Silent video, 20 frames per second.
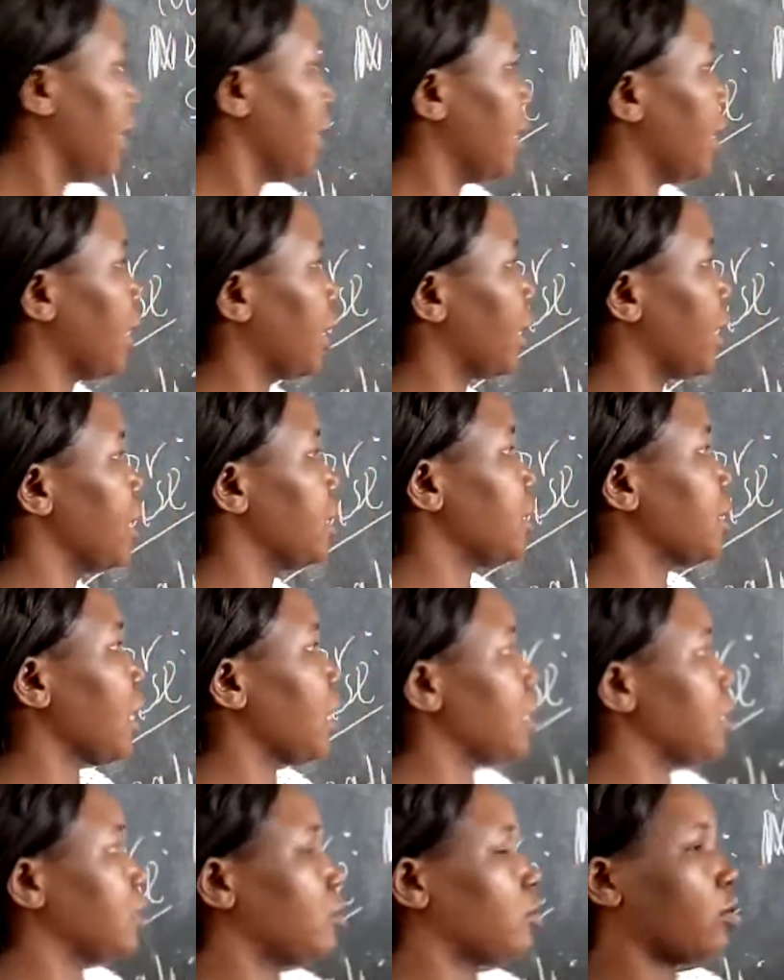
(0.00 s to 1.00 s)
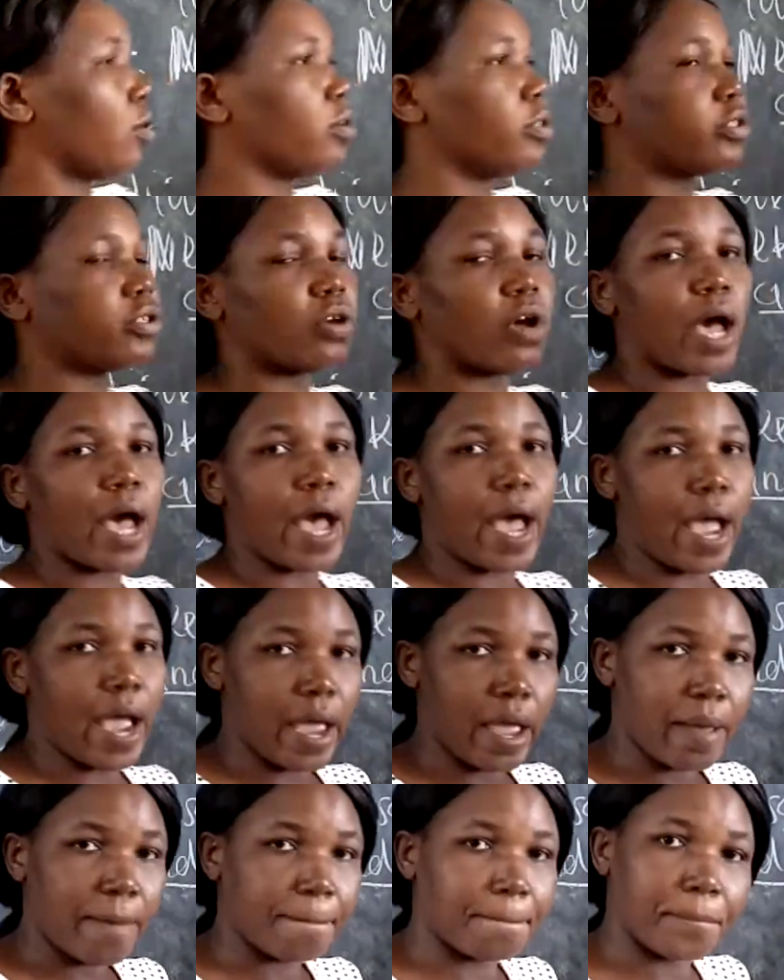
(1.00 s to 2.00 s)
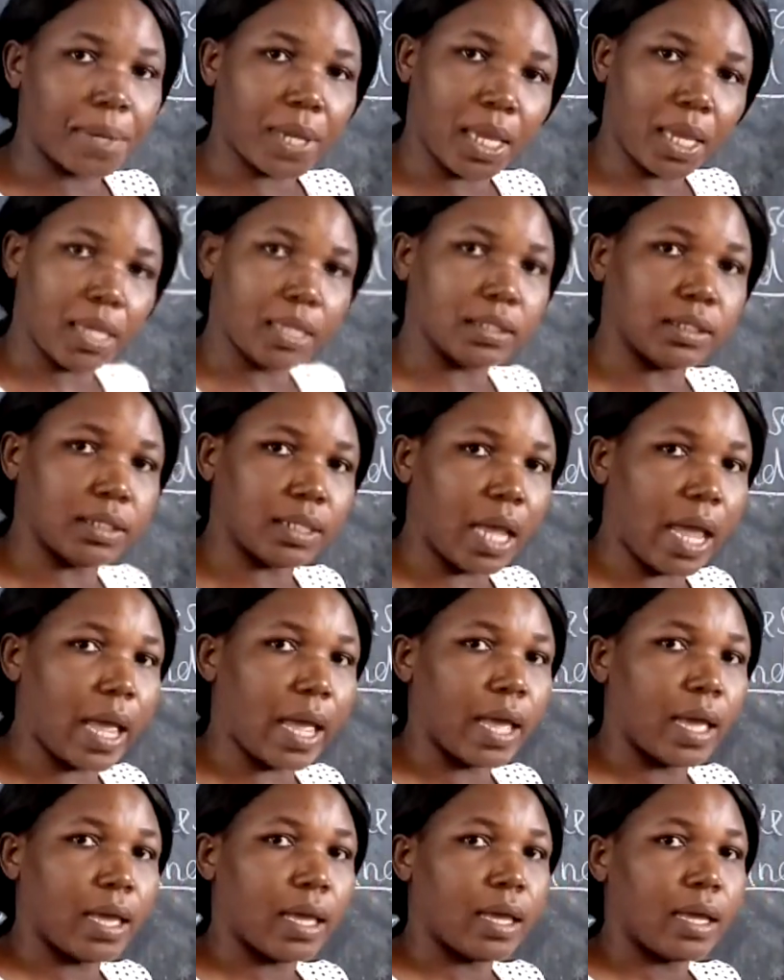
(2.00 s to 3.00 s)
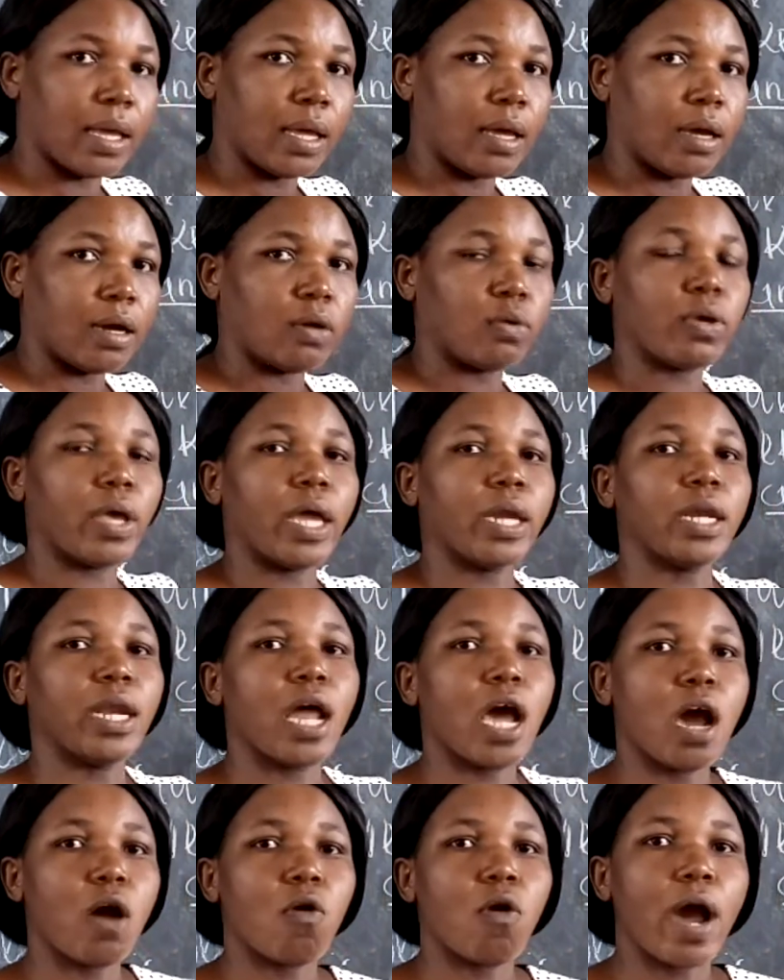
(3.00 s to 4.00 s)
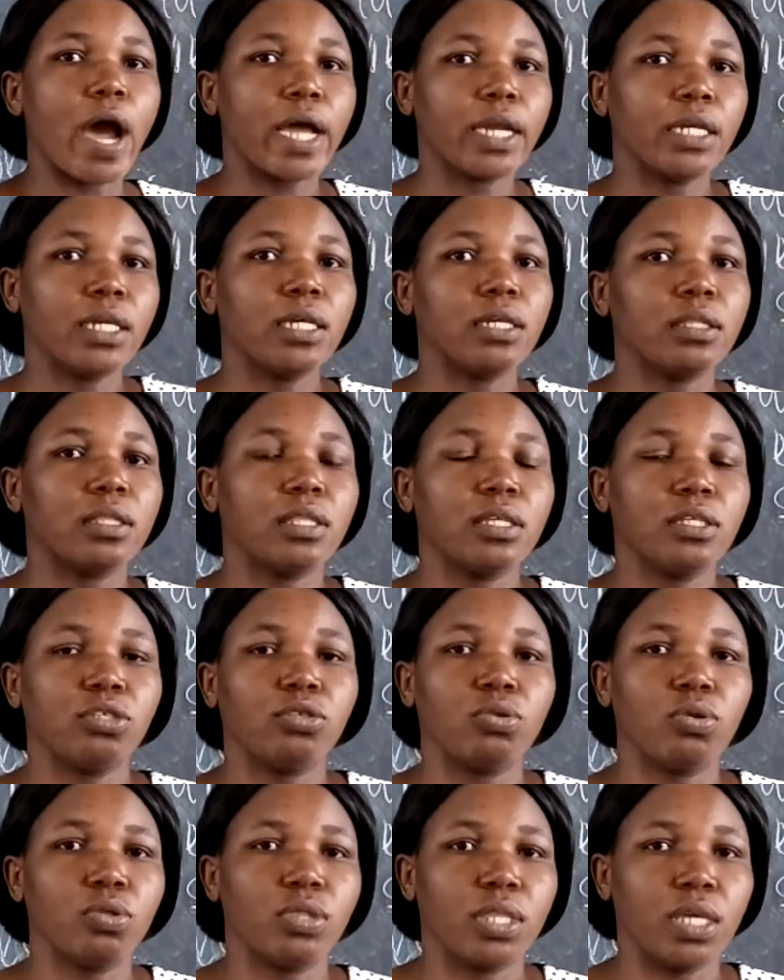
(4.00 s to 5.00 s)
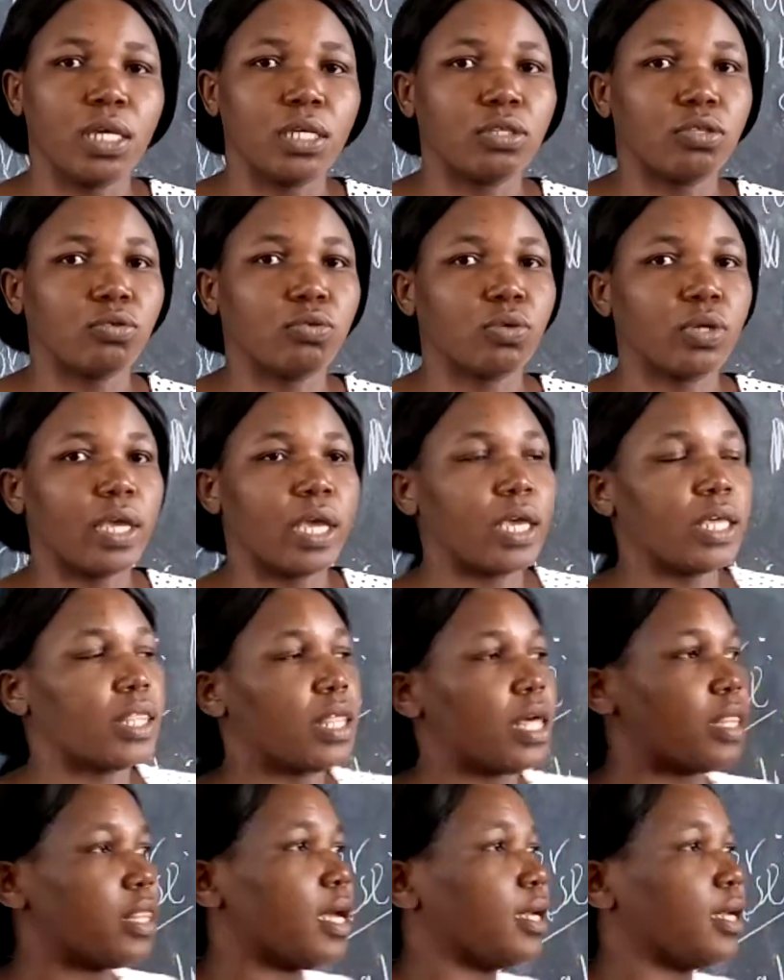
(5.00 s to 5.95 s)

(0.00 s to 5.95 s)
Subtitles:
Nekesa is also a painter. We are now adding these two things together.